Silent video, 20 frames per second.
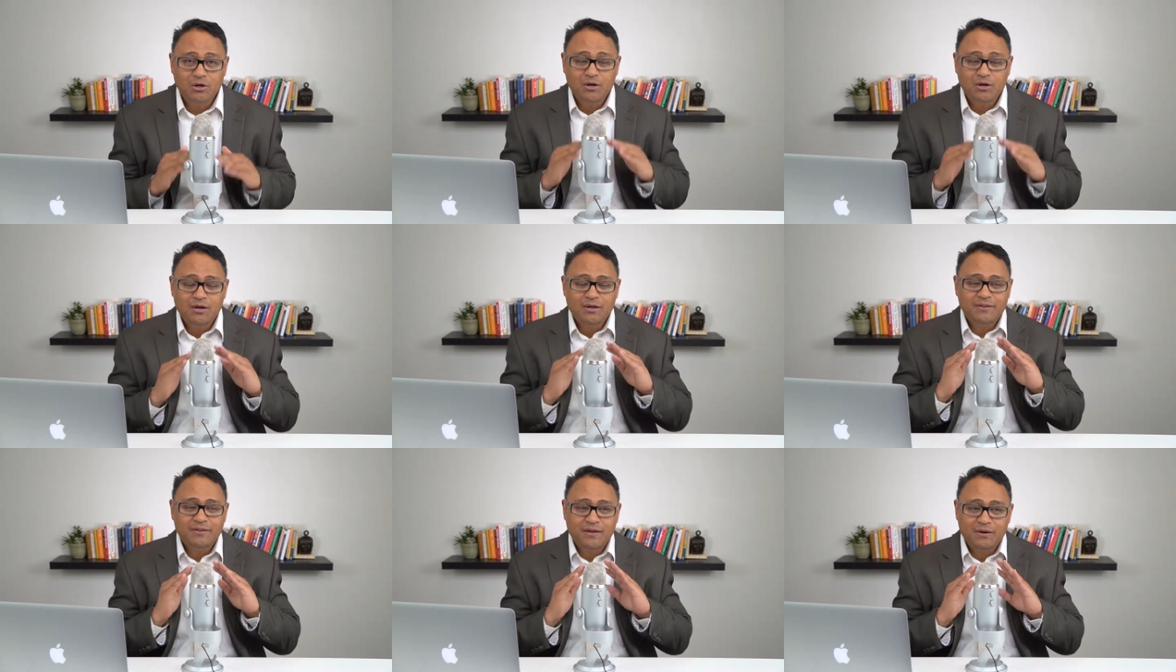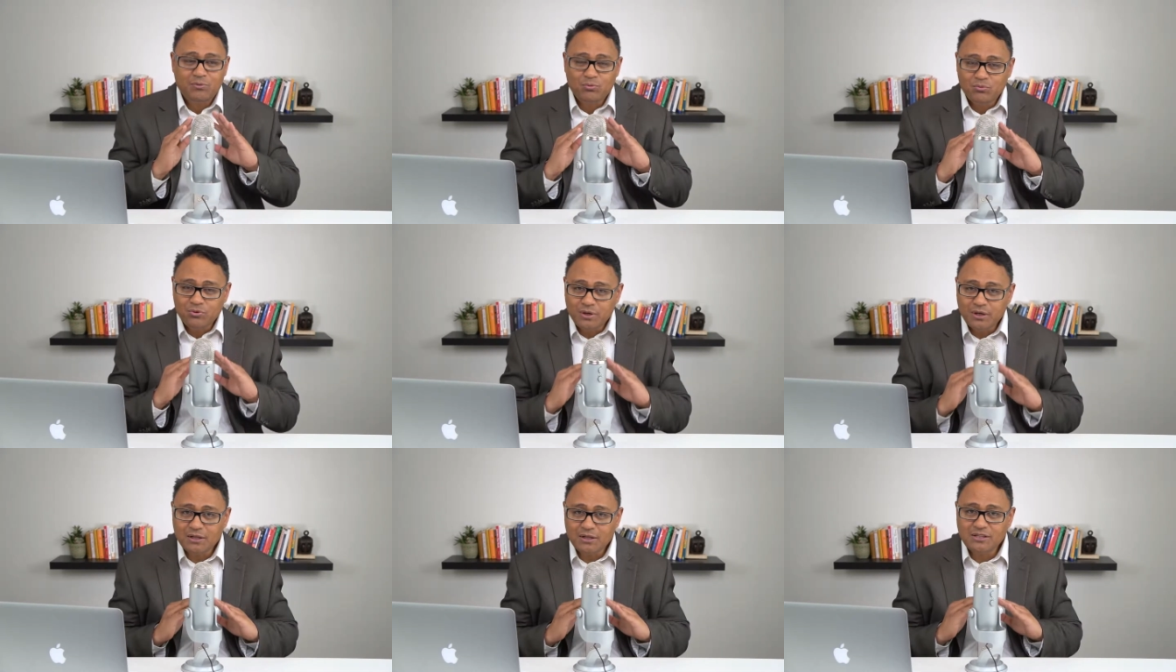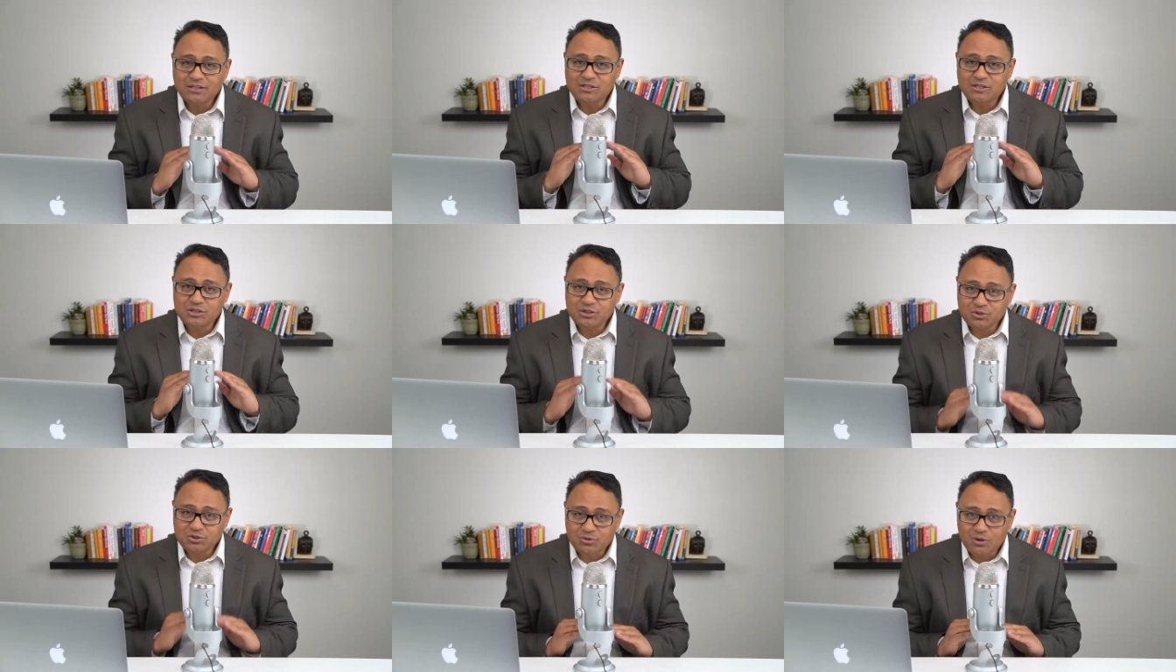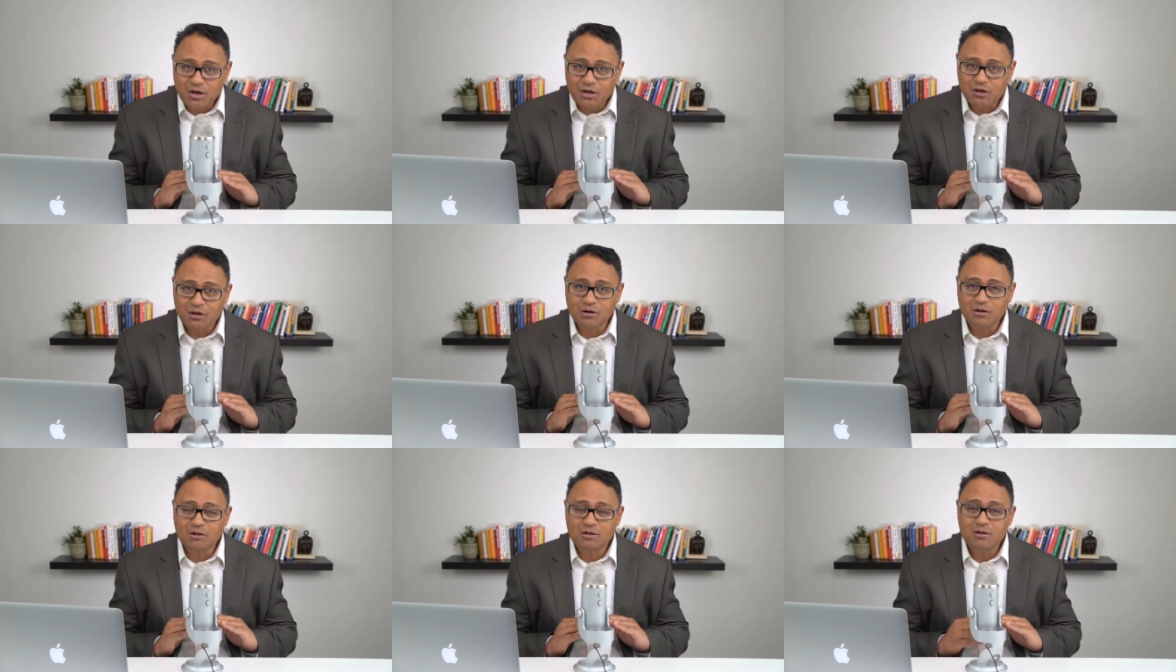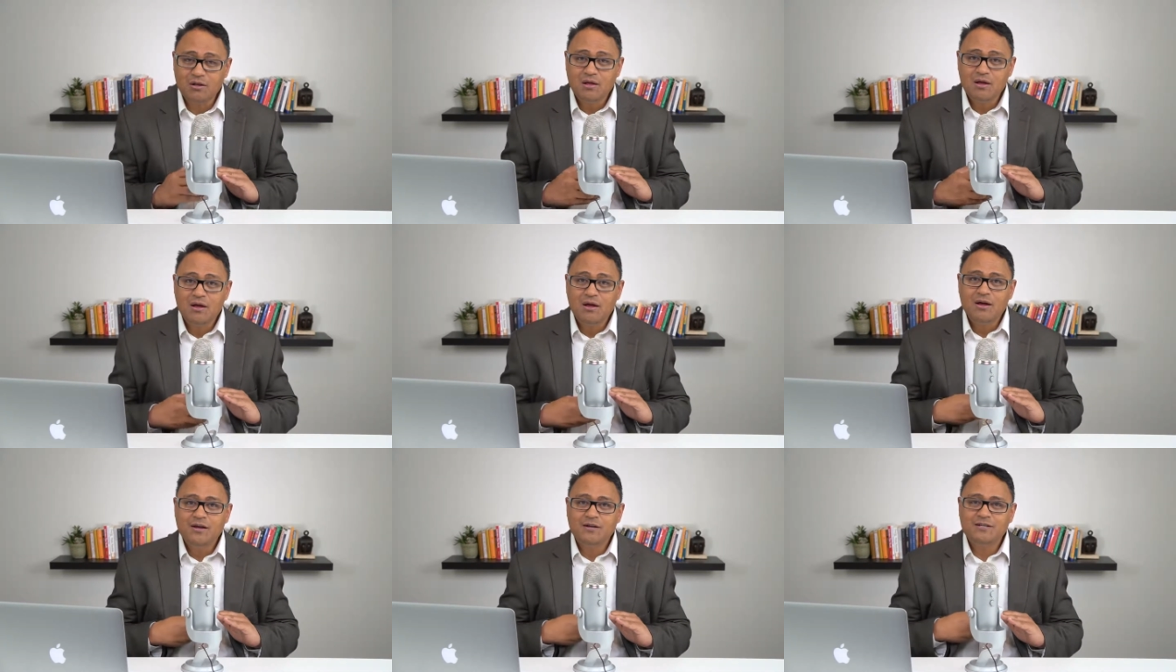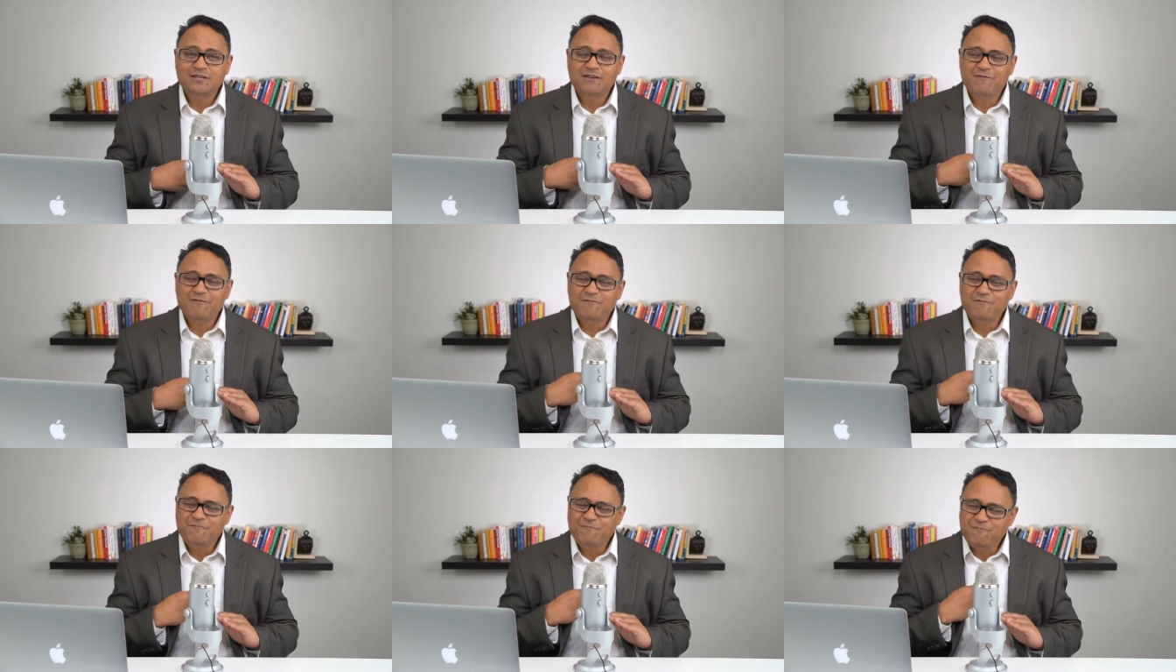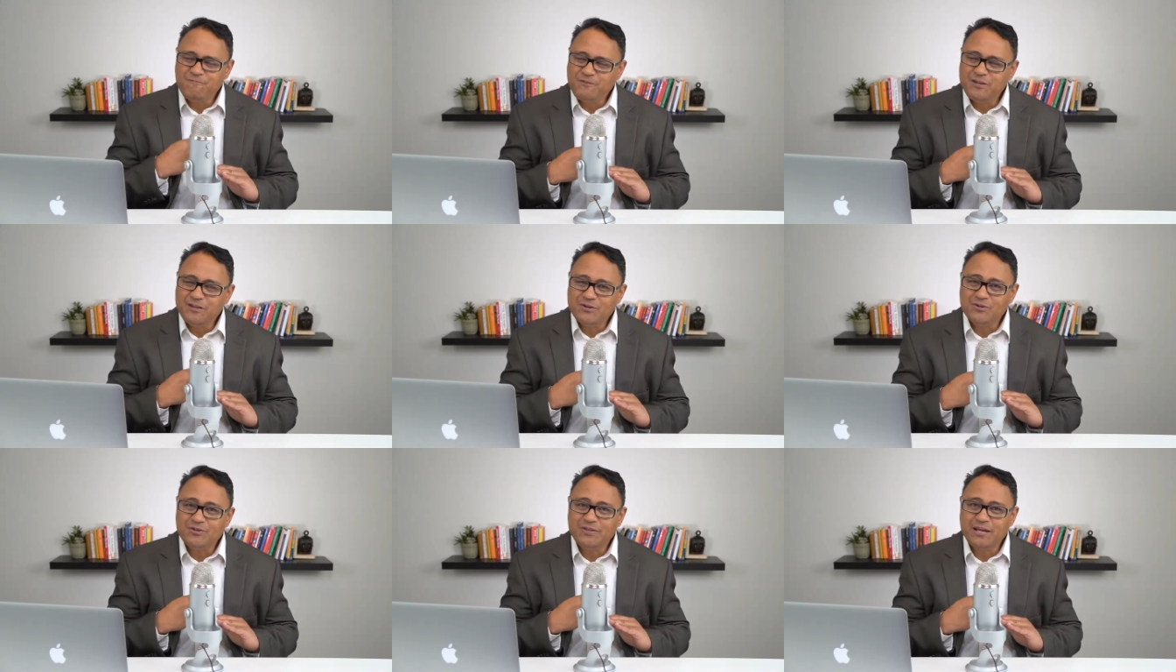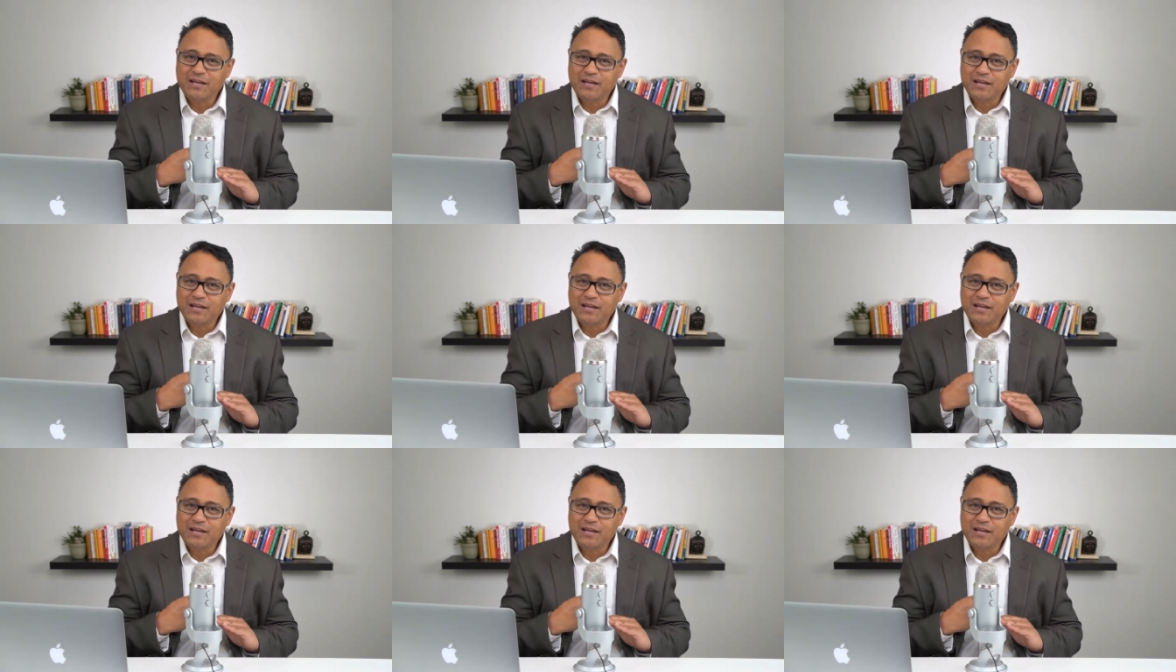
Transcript: They really struggle to feel that inner